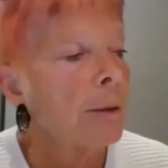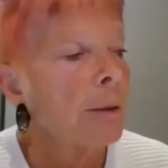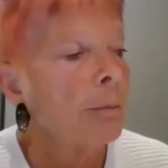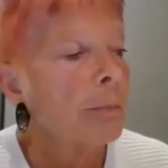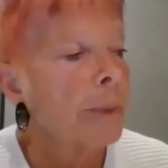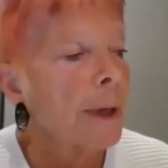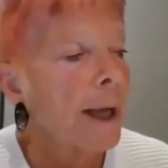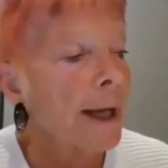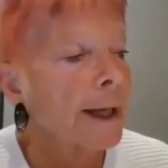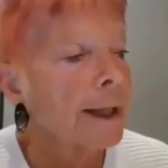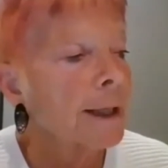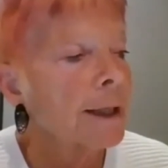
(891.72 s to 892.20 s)

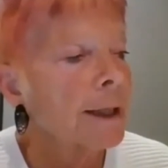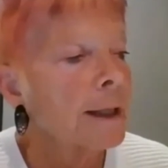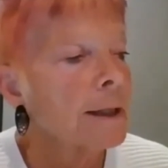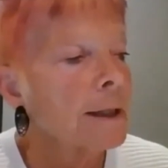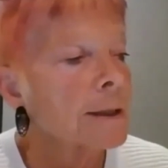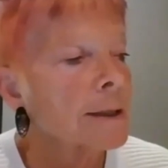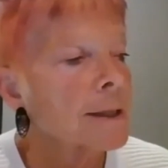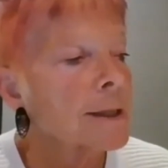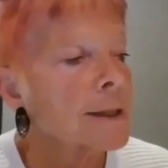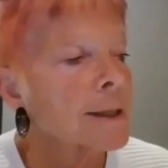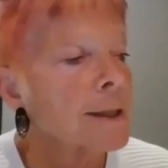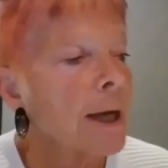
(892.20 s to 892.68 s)

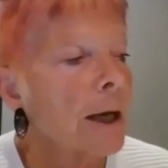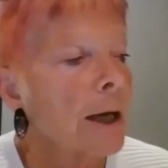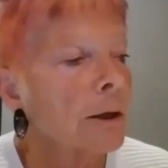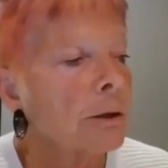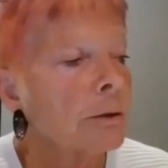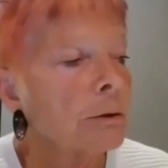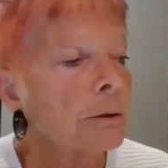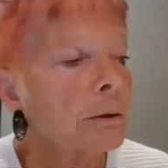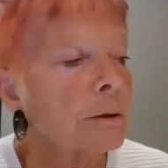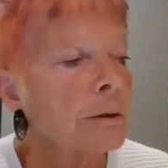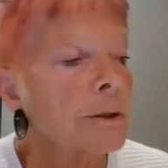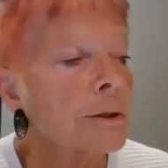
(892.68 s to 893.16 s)
blanket
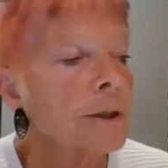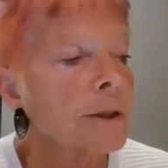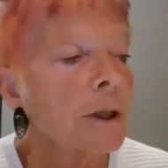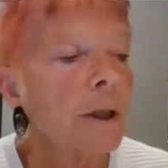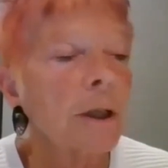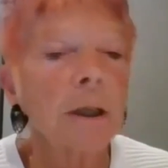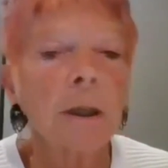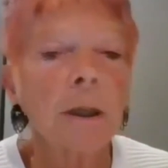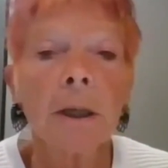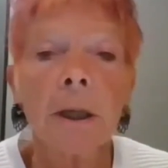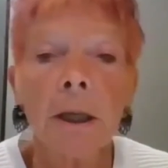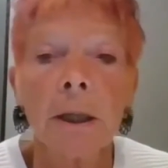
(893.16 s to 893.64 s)
snuggled,
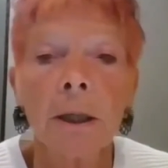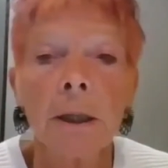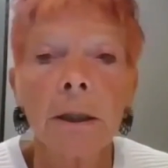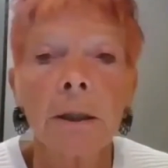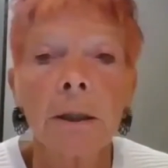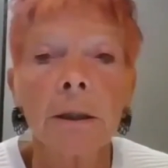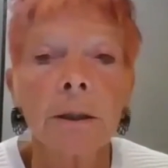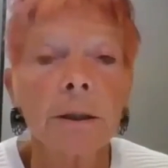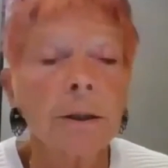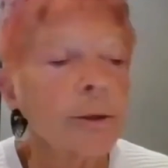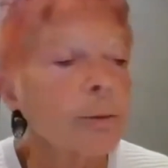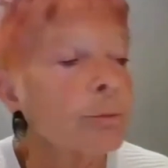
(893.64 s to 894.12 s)

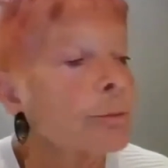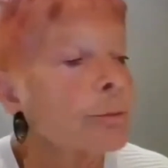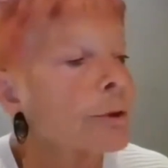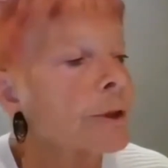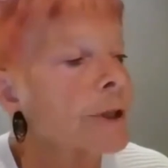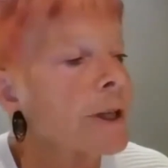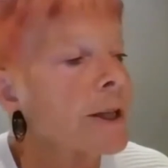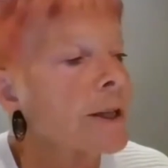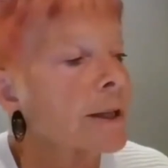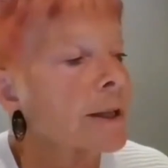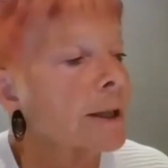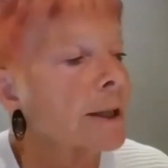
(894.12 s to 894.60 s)
curled and
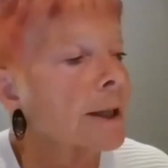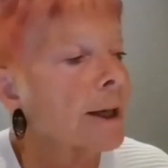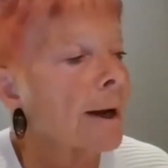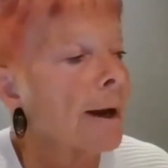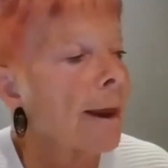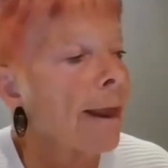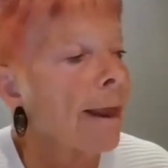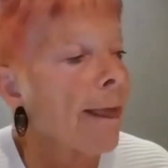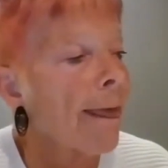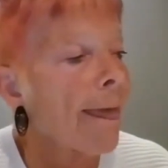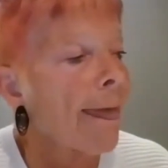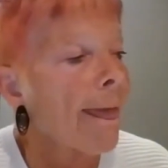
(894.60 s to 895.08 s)
breathing.
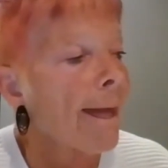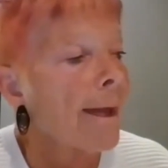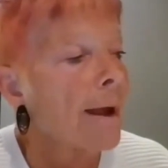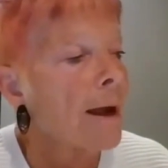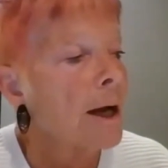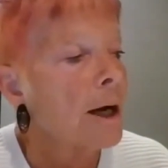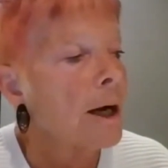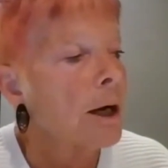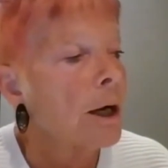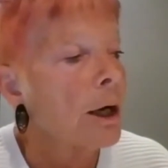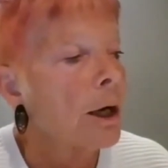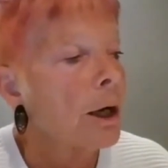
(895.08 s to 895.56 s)

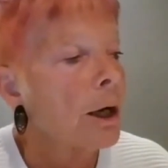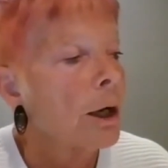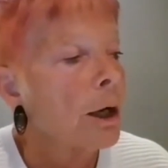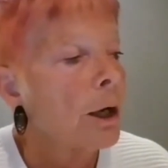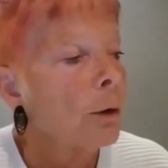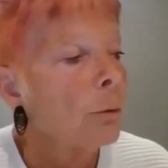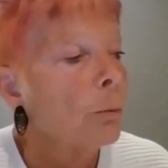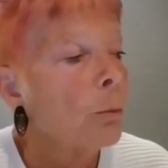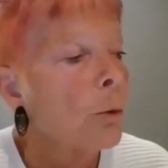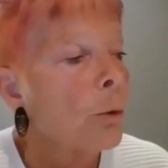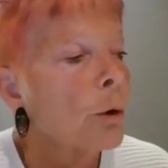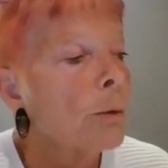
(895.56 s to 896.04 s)

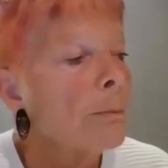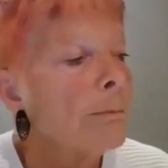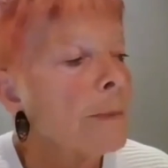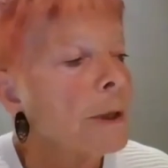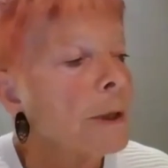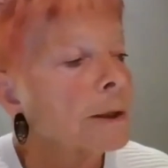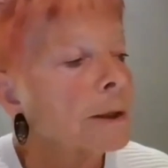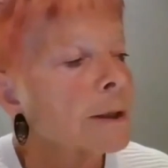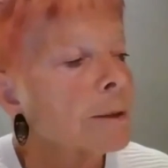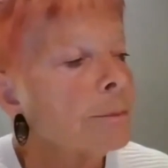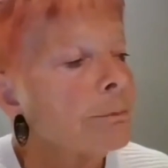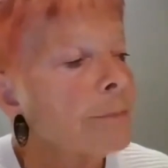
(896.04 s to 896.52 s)
Warm
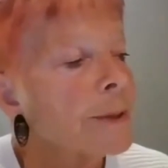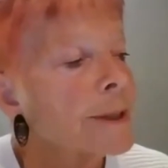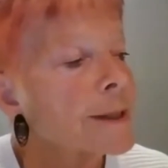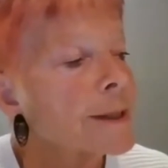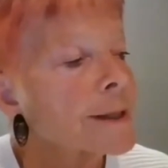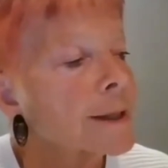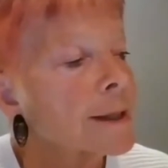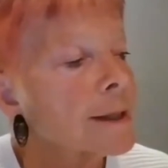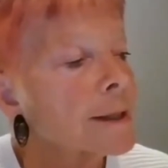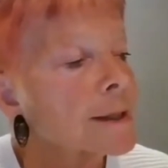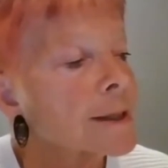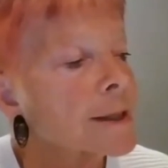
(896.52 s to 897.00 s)
milk and
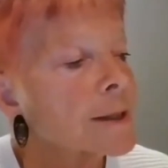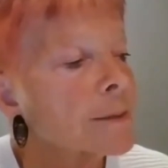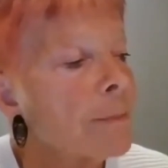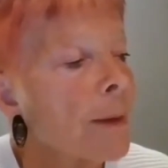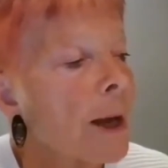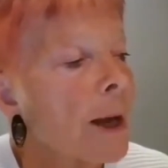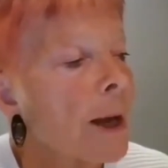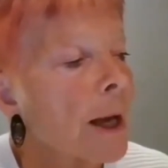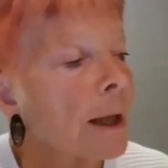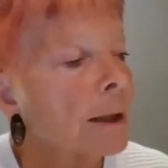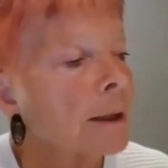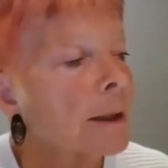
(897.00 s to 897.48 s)
biscuit
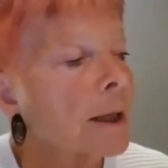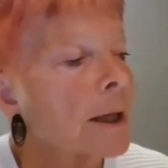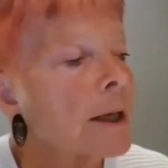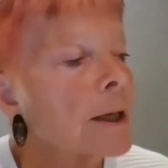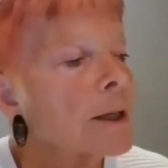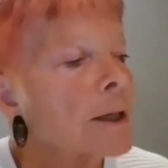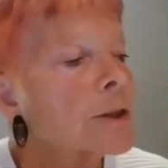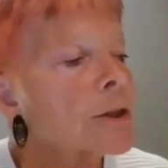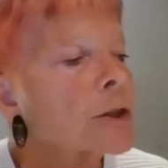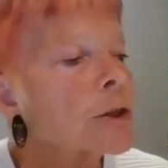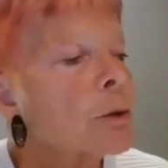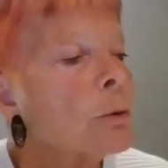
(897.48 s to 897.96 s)
smell,
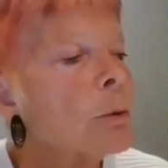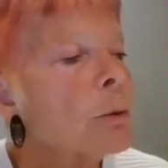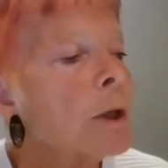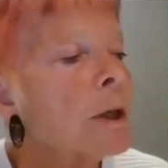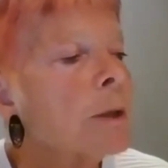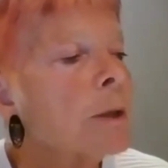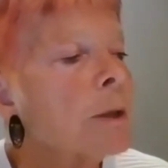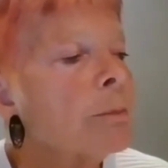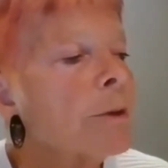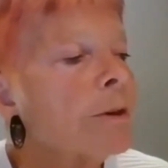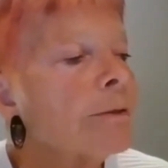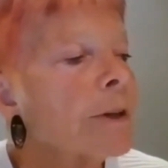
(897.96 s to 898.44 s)

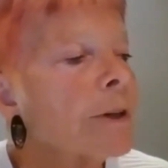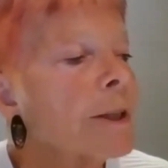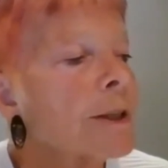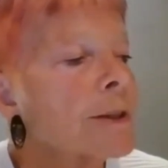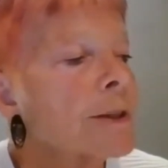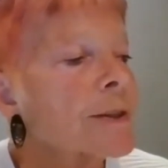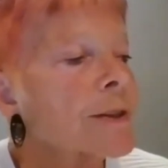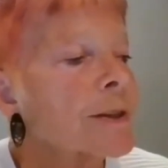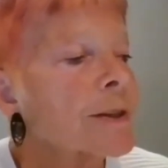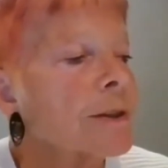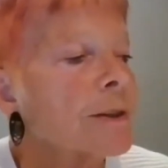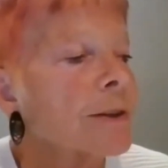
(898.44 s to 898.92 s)
squirm of
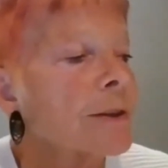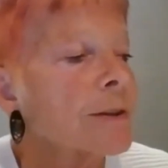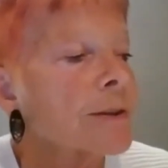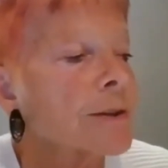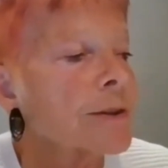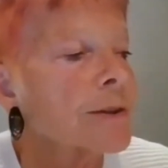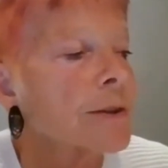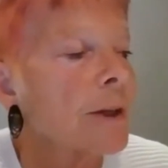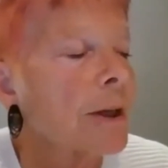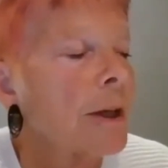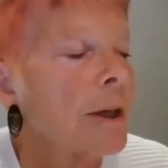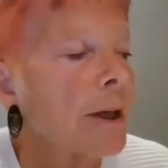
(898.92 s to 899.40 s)

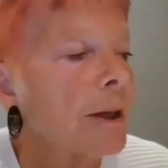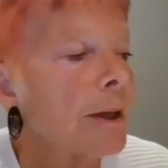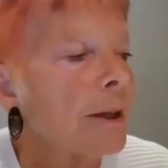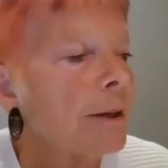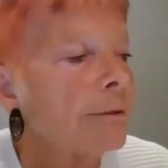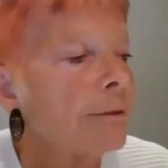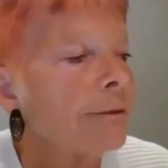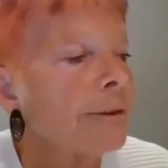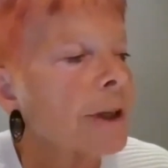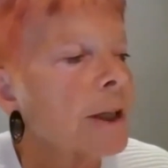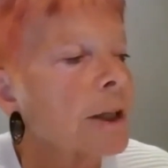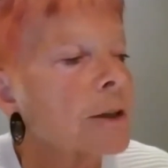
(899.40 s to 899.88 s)
innocence,
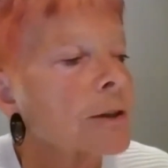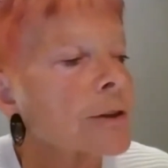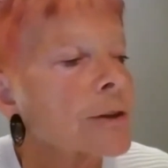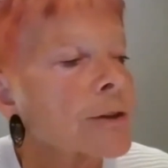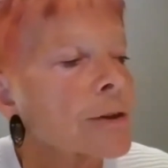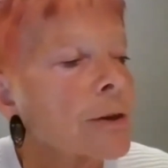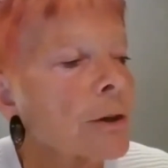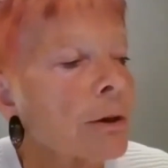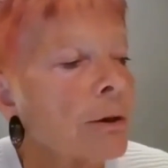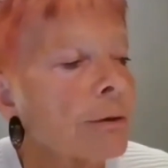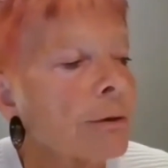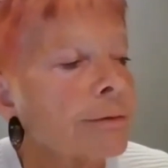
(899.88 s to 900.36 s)
fingers
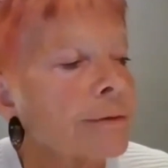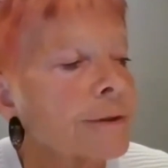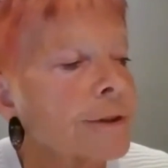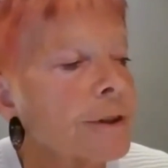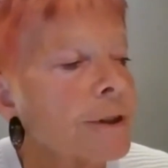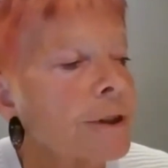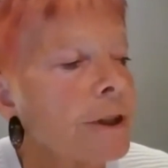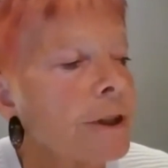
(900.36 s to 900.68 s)
soft and